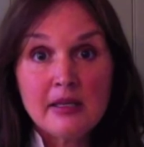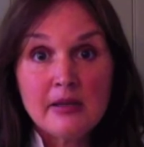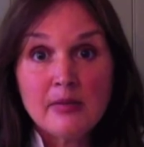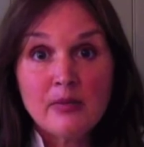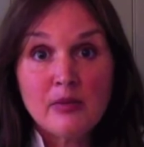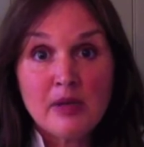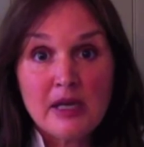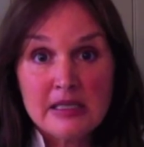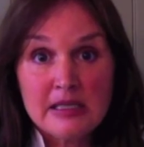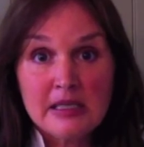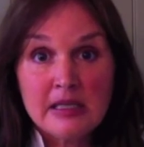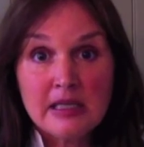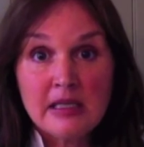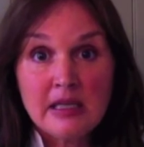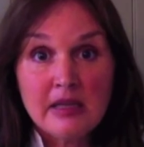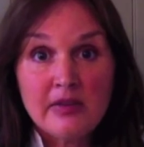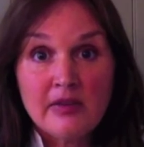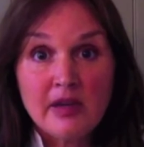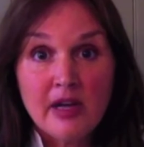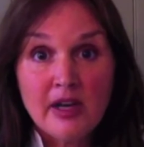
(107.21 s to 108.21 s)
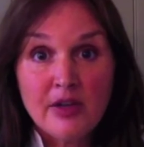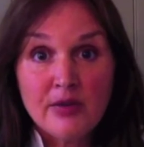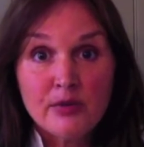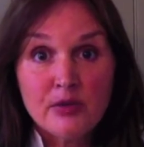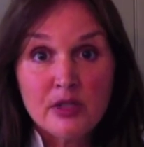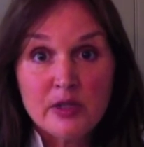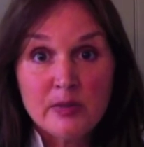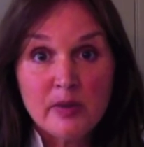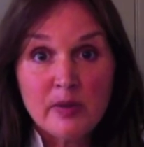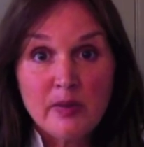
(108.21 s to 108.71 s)
compressing that they've gone
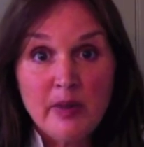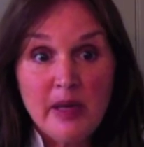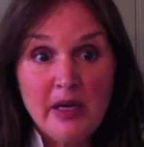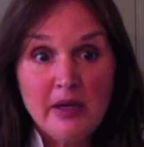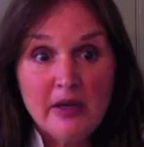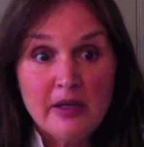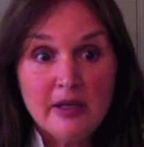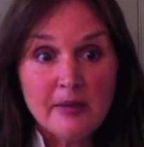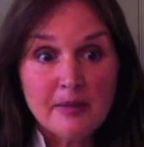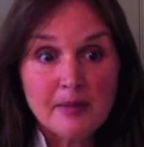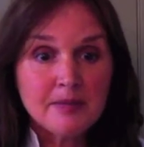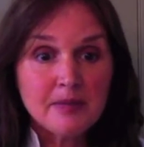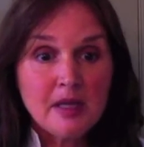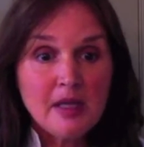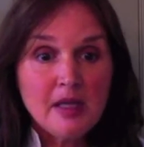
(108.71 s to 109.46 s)
through to prepare them.